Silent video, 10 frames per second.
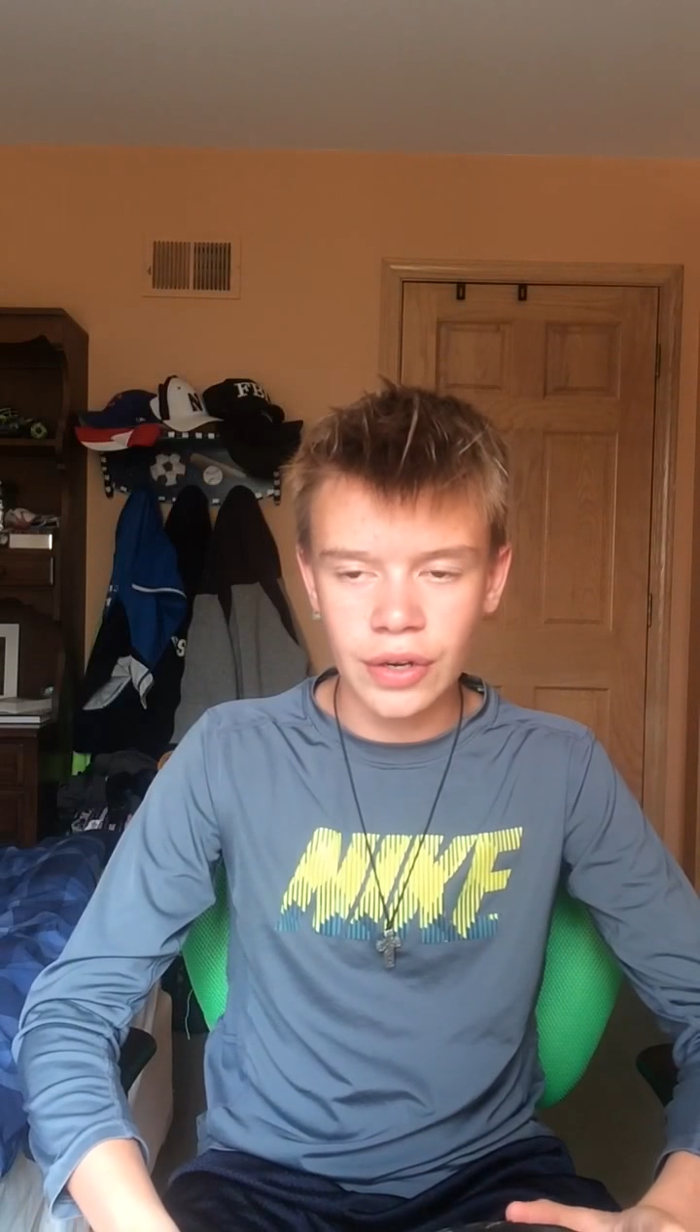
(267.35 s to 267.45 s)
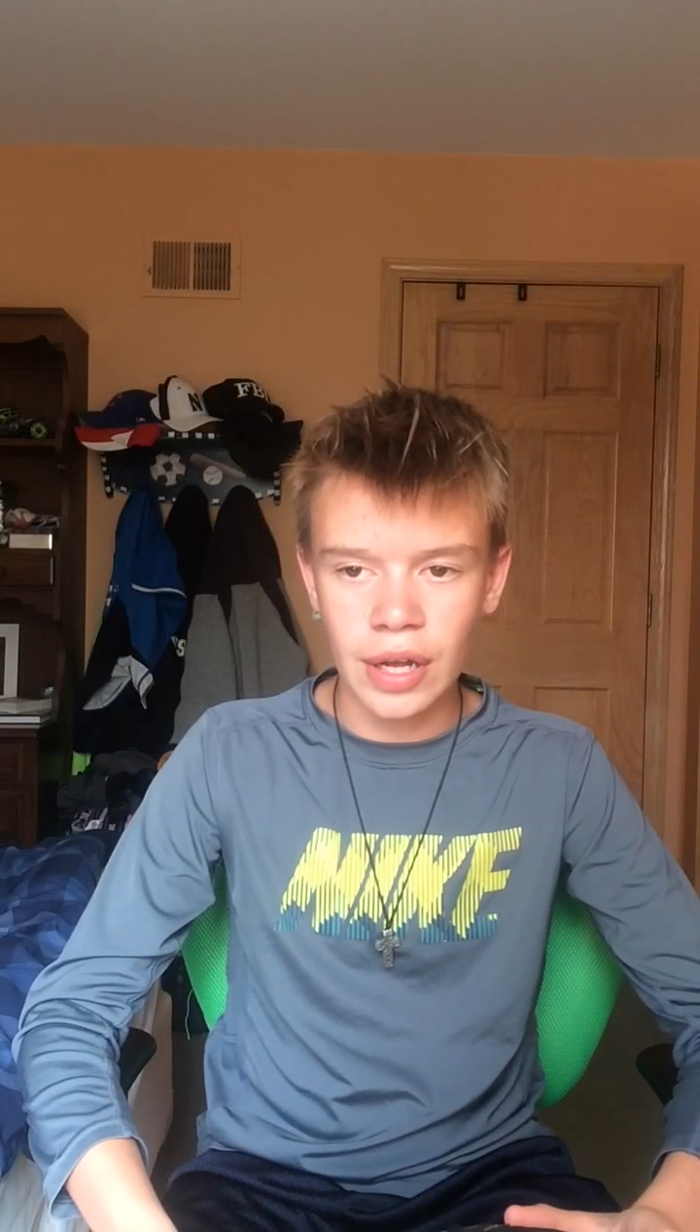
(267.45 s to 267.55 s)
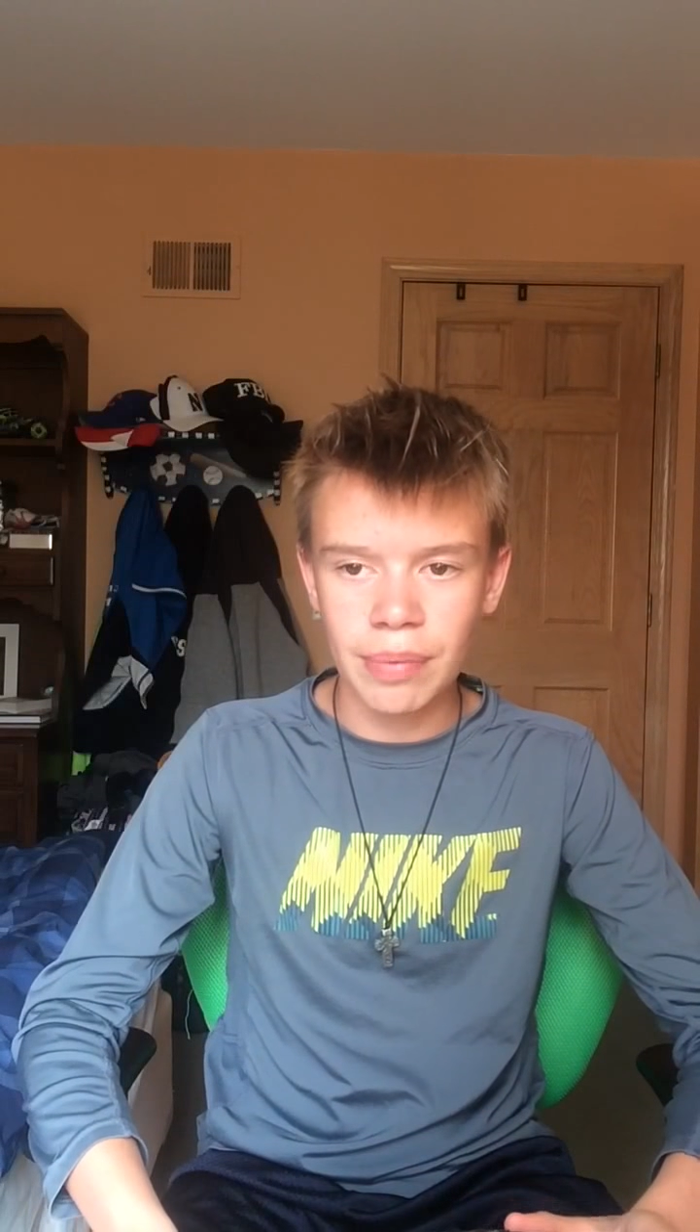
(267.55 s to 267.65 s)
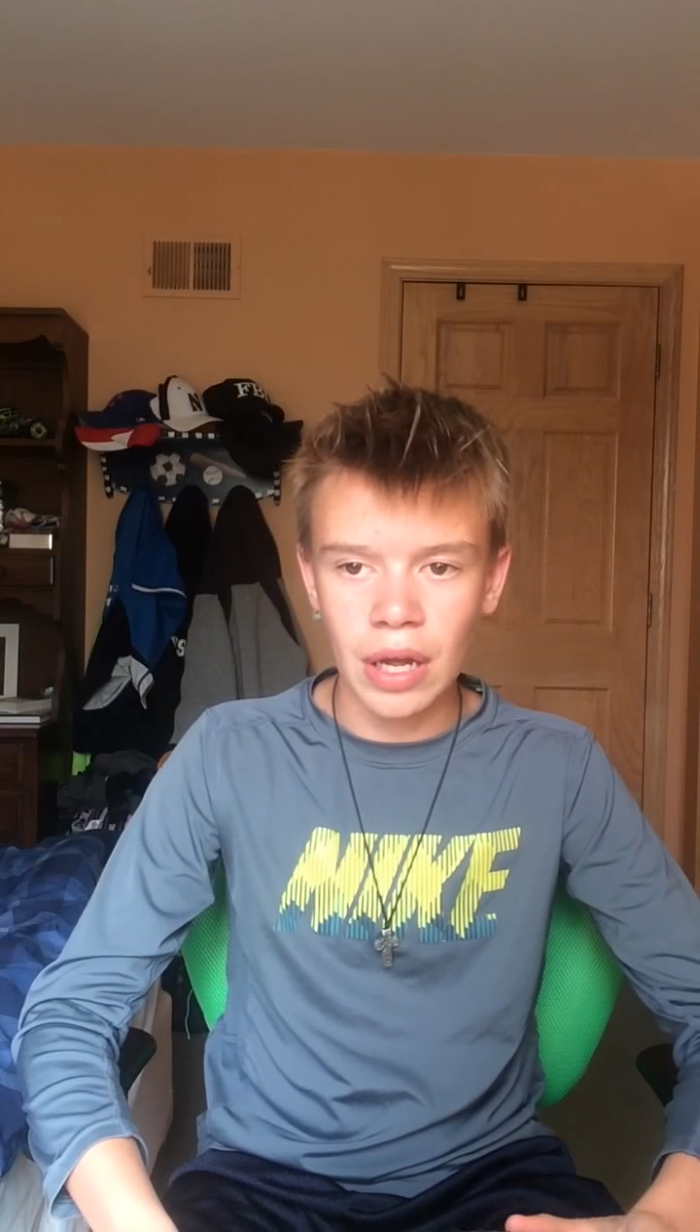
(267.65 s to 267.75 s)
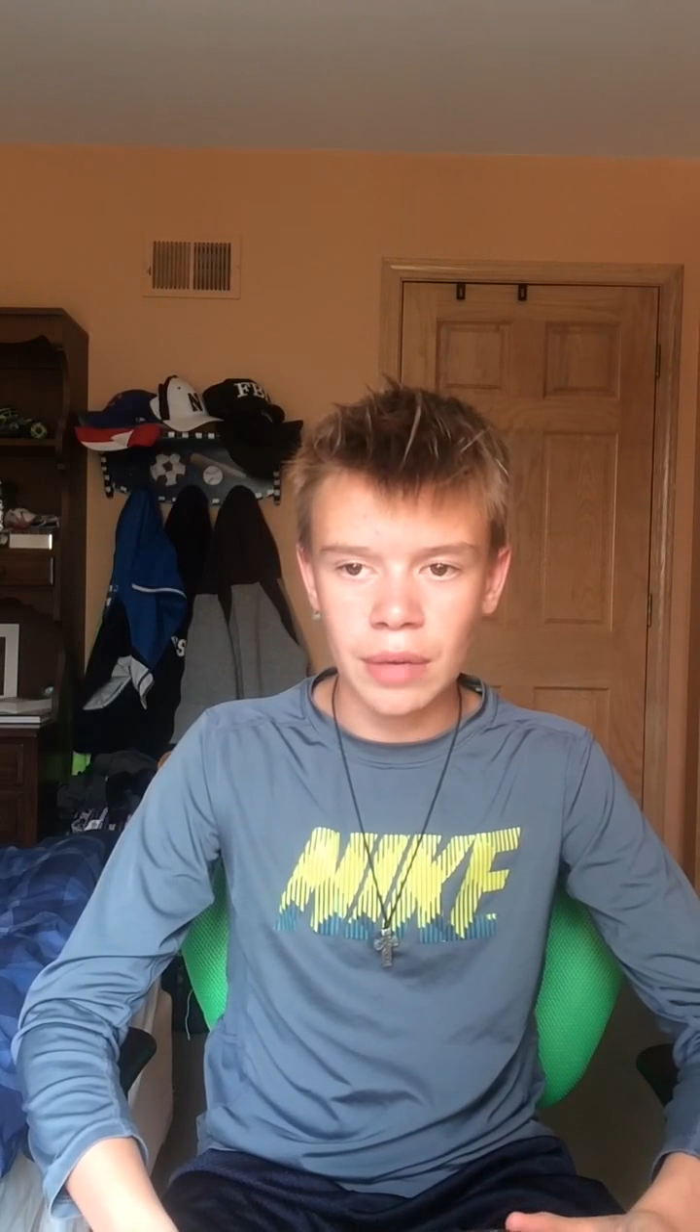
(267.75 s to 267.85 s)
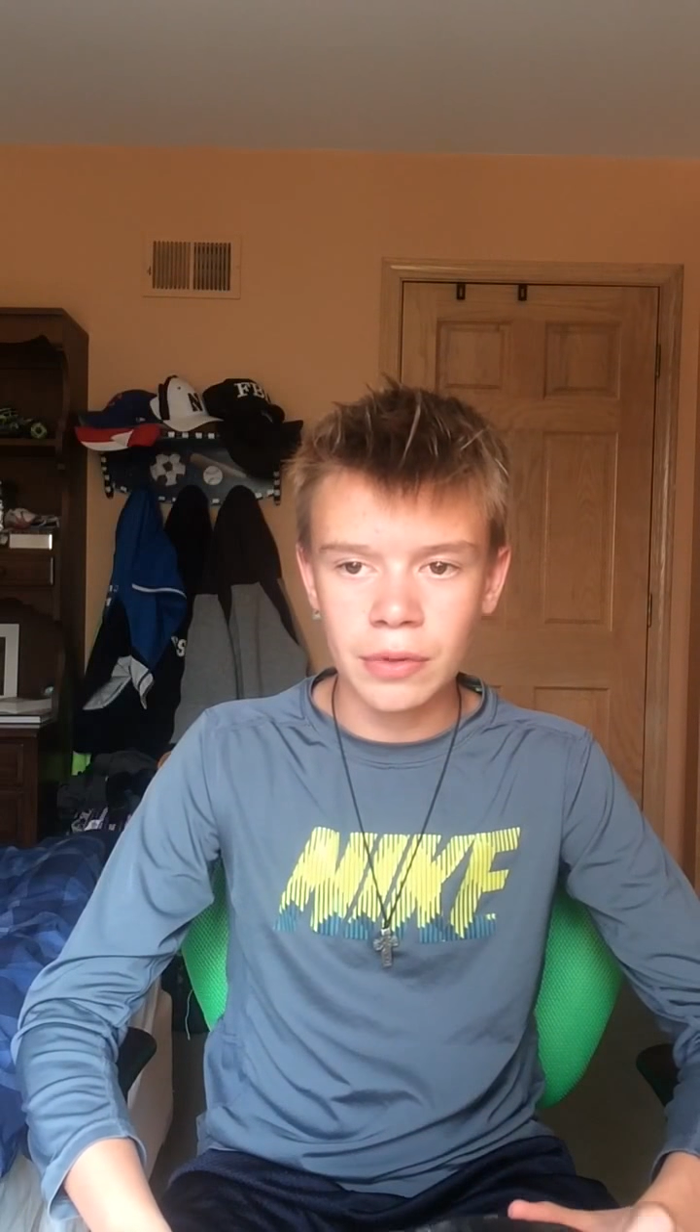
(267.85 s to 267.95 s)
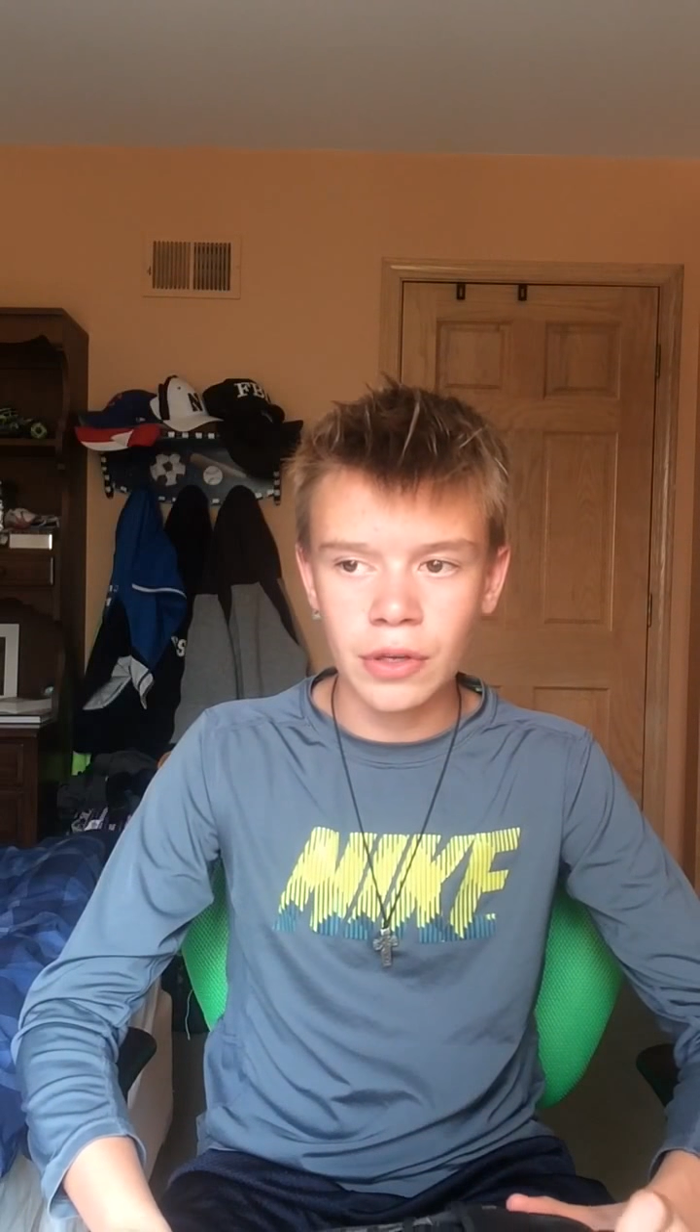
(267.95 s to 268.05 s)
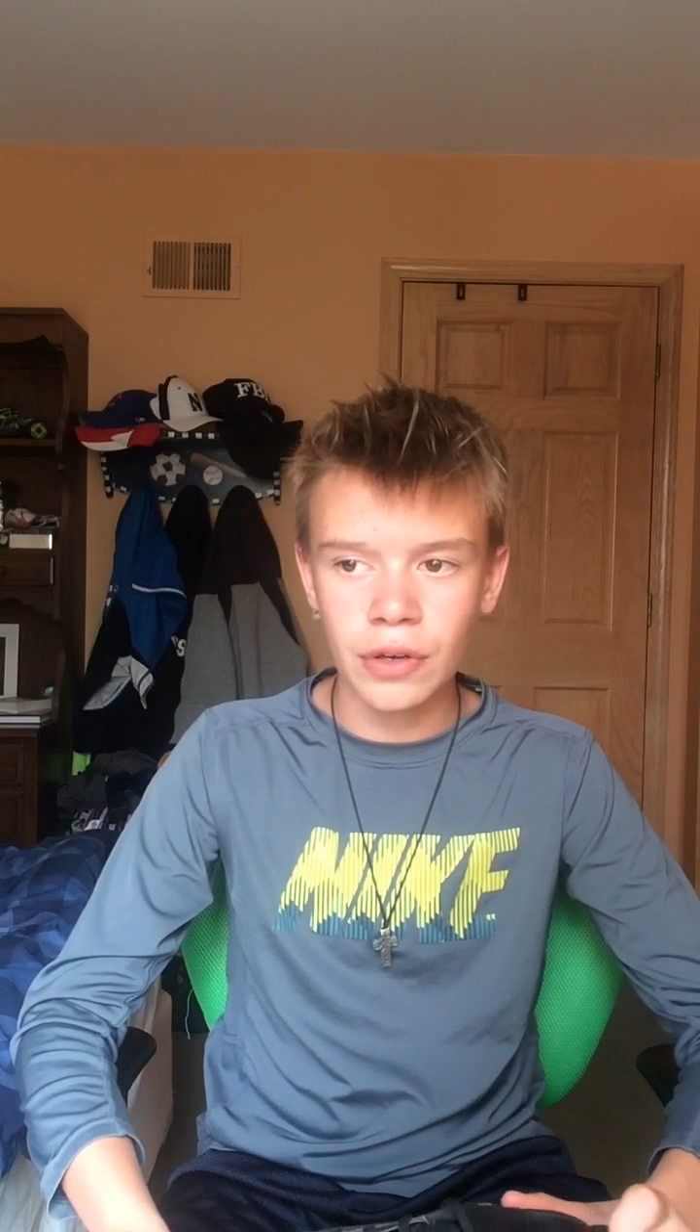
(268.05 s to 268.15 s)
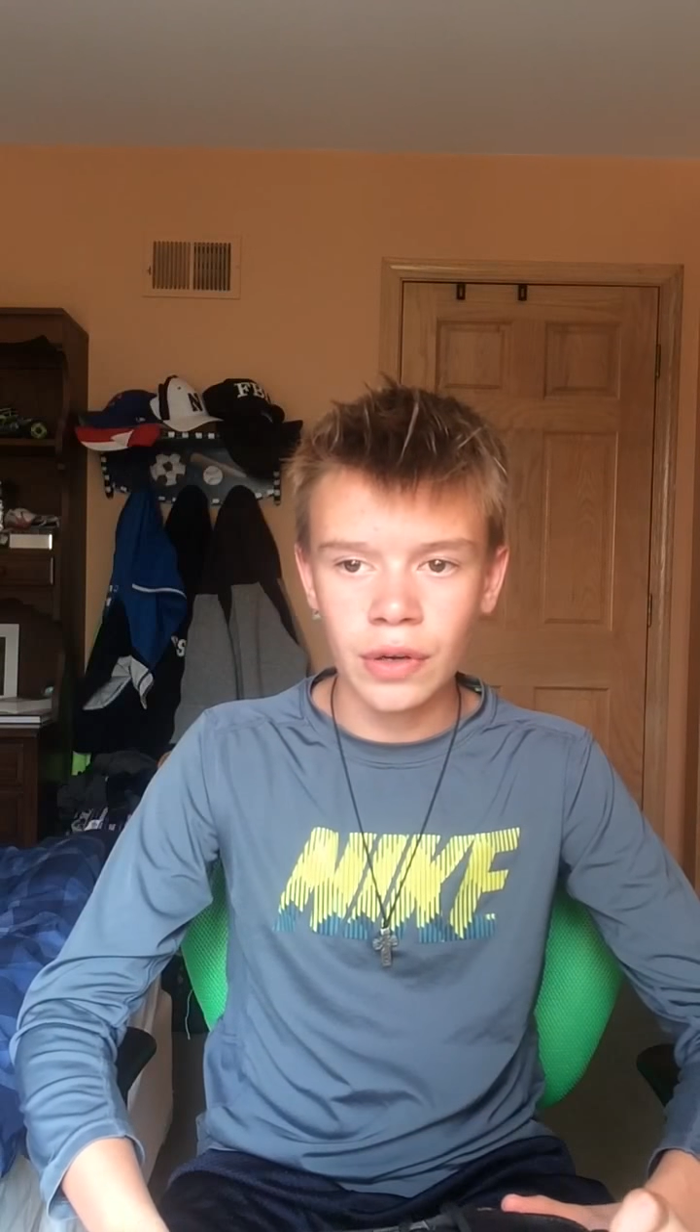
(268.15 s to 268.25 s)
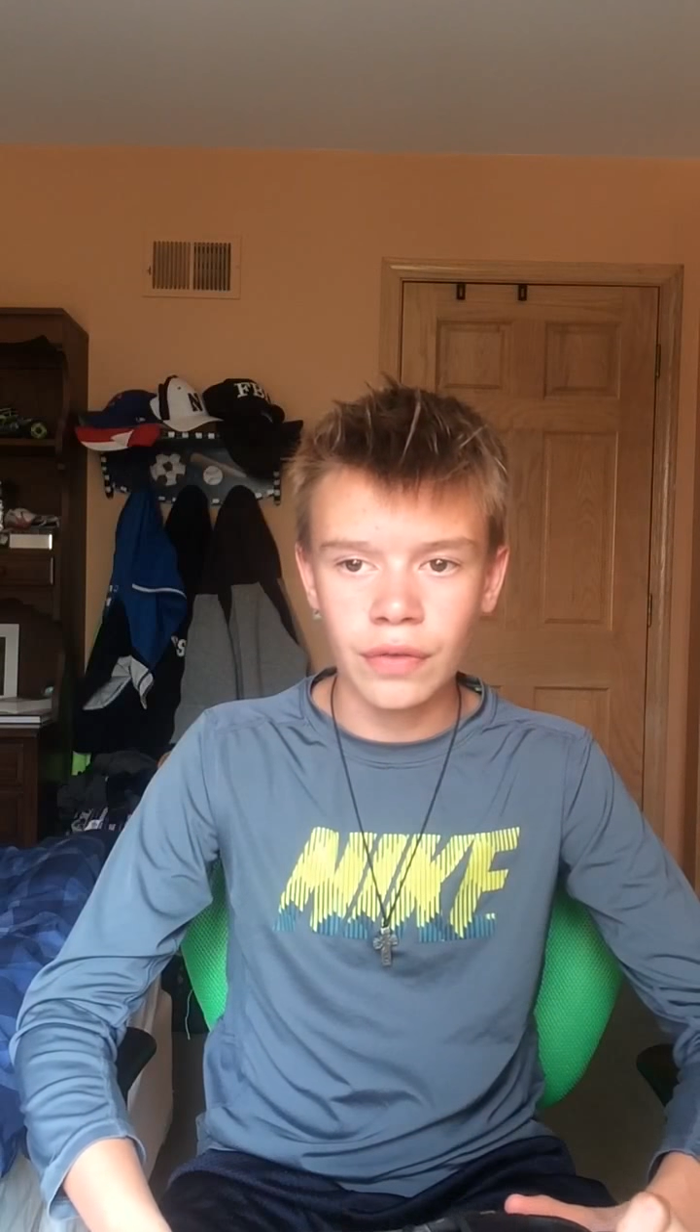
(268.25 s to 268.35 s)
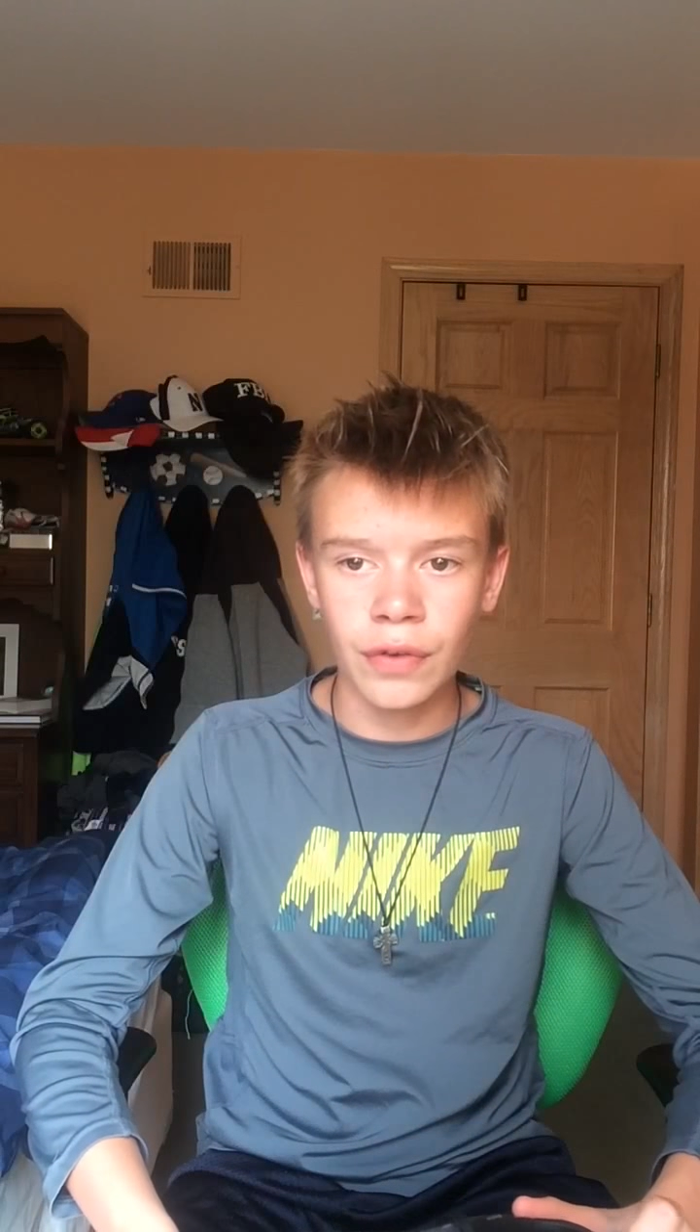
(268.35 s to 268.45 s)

not popular